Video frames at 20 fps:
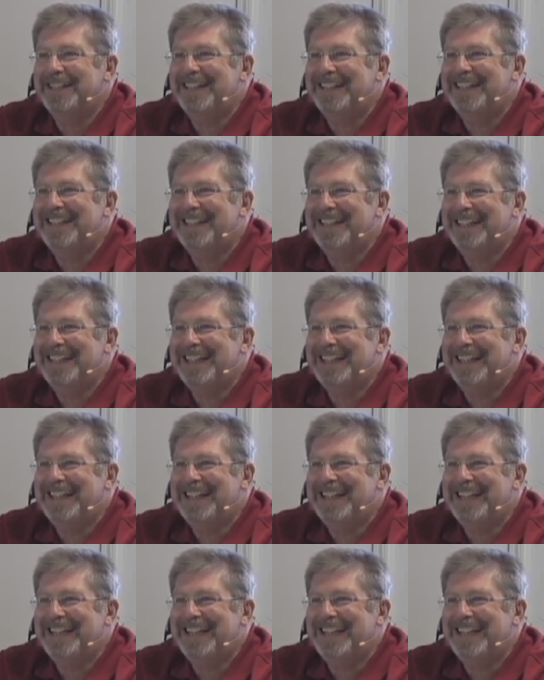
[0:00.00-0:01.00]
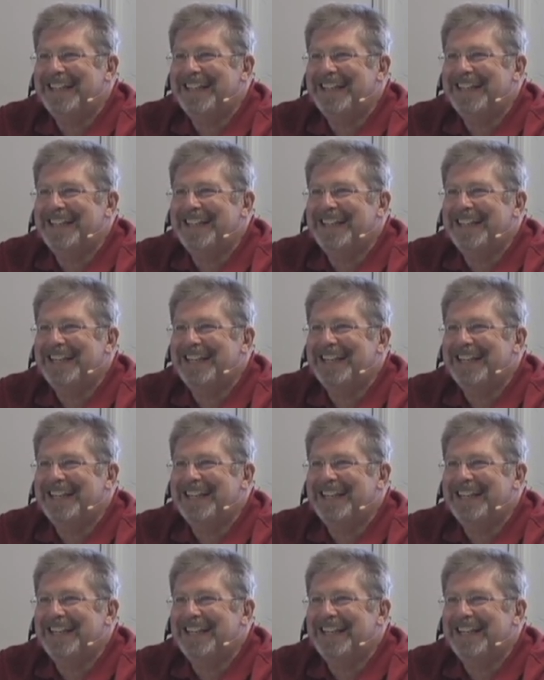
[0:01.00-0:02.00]

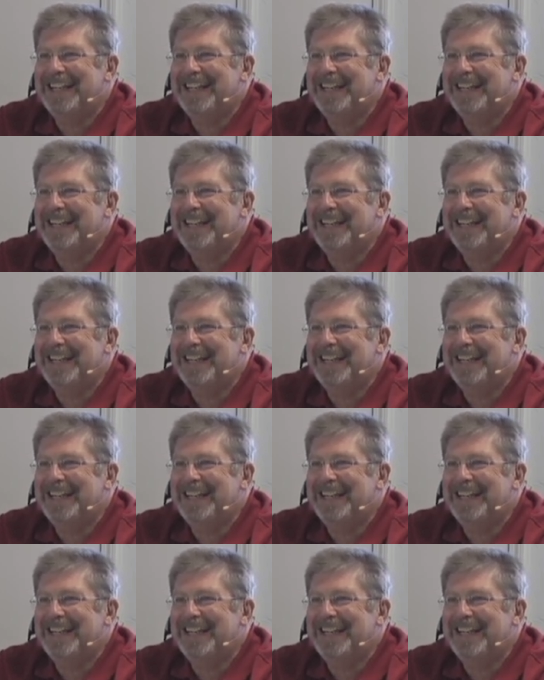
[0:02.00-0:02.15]
Nothing is said.